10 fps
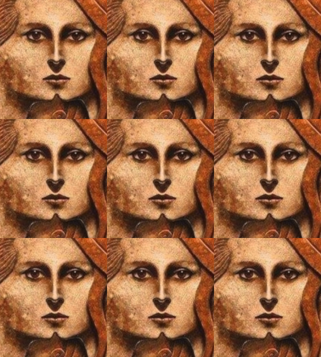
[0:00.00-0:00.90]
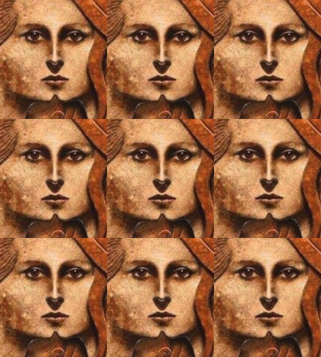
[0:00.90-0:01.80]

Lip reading: Nothing is said.